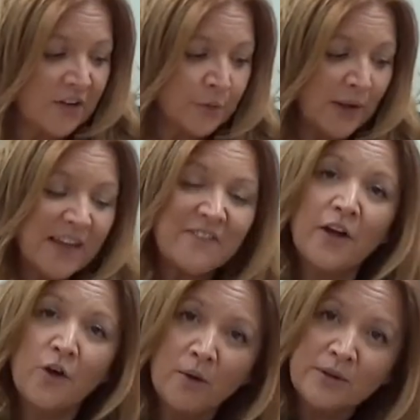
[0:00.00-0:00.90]
So as well as
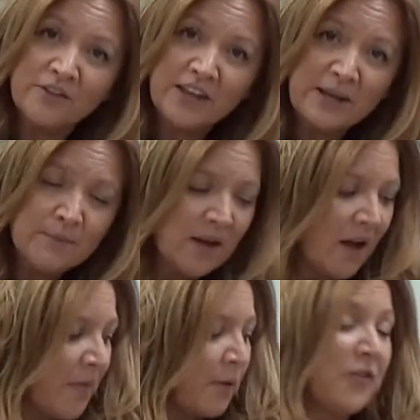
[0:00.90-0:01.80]
having a common theme,
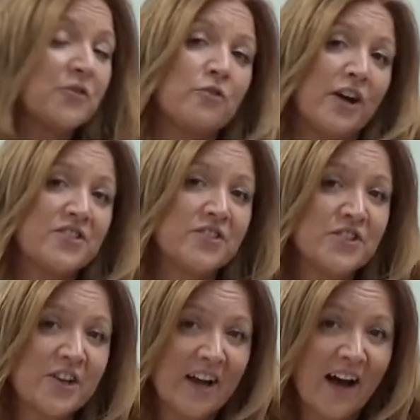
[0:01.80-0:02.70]
there are lots of
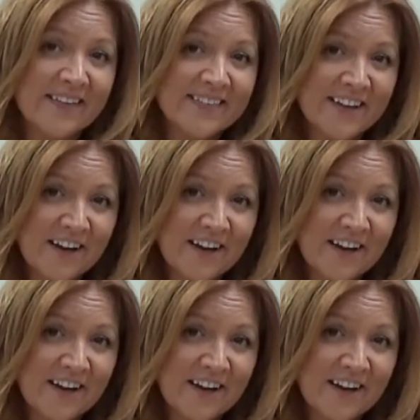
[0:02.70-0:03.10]
questions you can ask